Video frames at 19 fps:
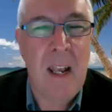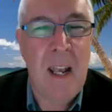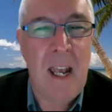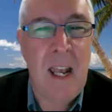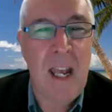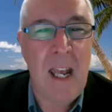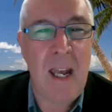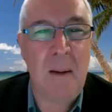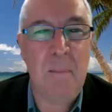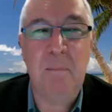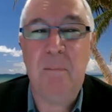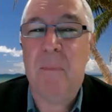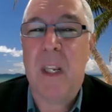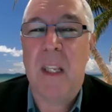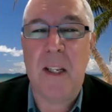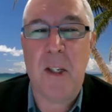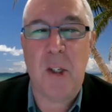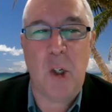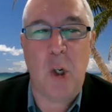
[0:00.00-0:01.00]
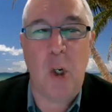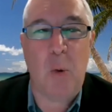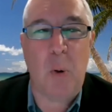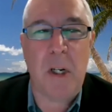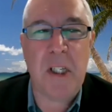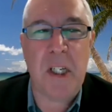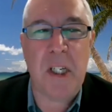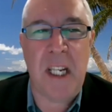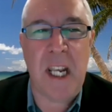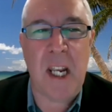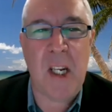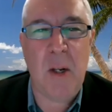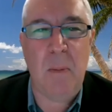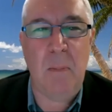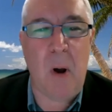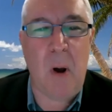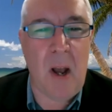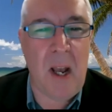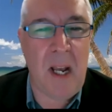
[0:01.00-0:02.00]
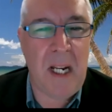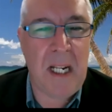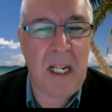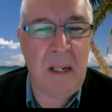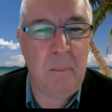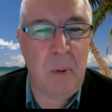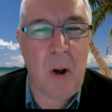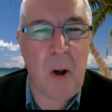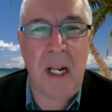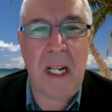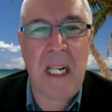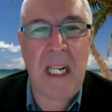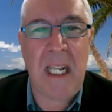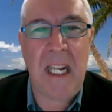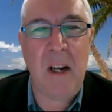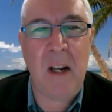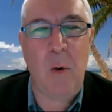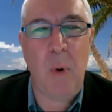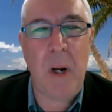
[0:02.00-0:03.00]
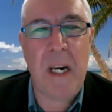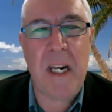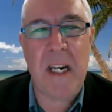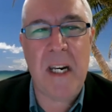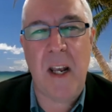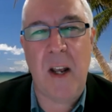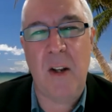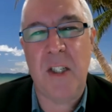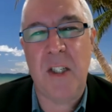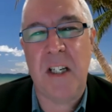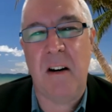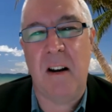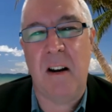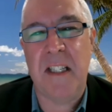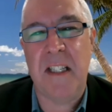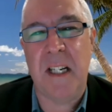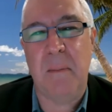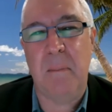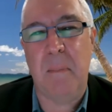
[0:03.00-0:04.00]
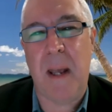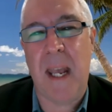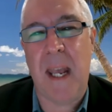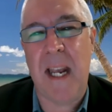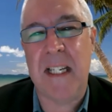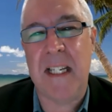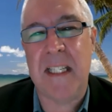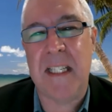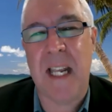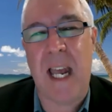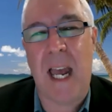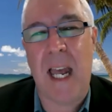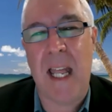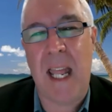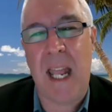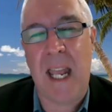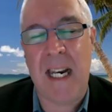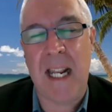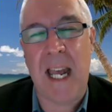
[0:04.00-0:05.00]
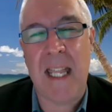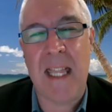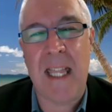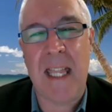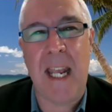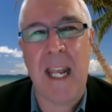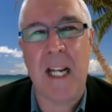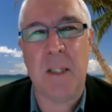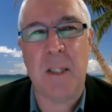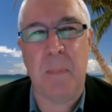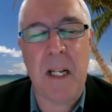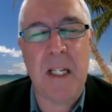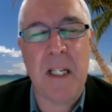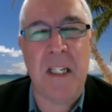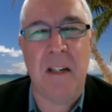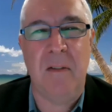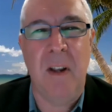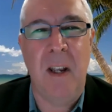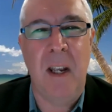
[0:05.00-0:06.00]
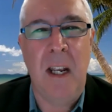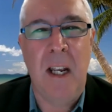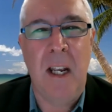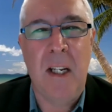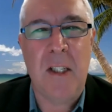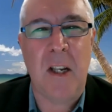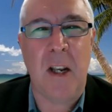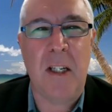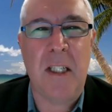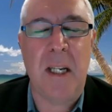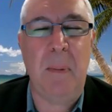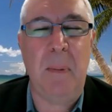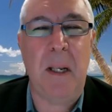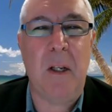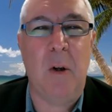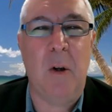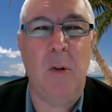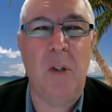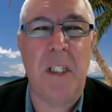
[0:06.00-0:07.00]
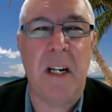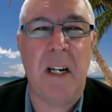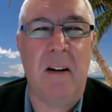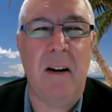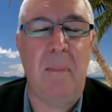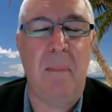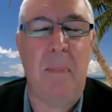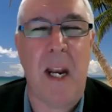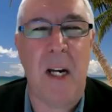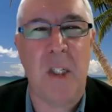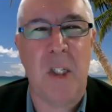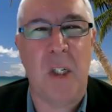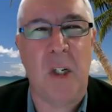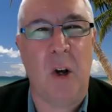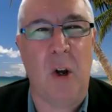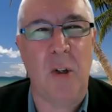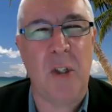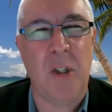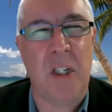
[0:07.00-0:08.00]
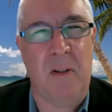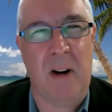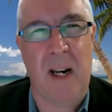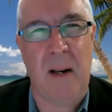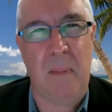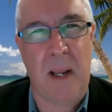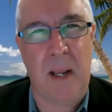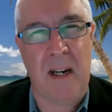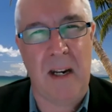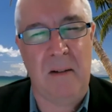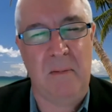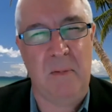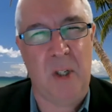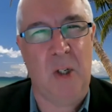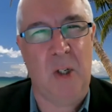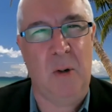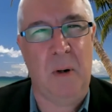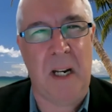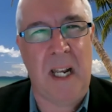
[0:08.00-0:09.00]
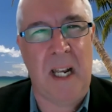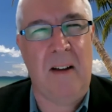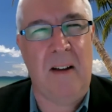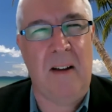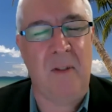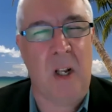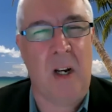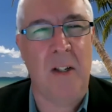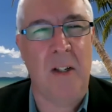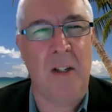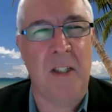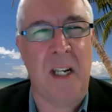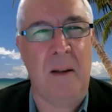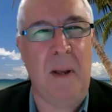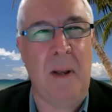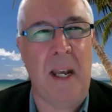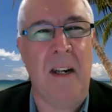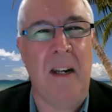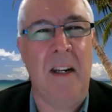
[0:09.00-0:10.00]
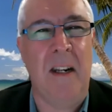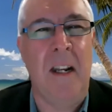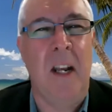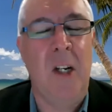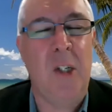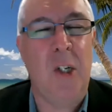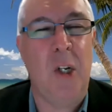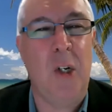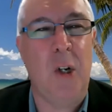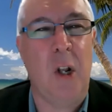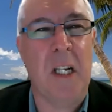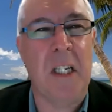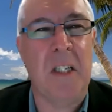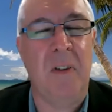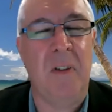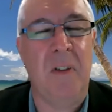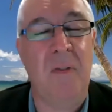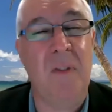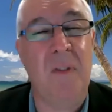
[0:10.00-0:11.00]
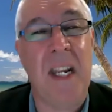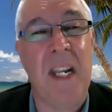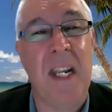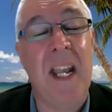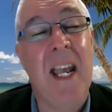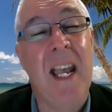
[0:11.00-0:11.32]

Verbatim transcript: Um, there's a good question. Can you buy buy clear window sterilizing bags, uh, and are they expensive? So typical steri pouch costs around about two and a half dollars, so about two dollars fifty,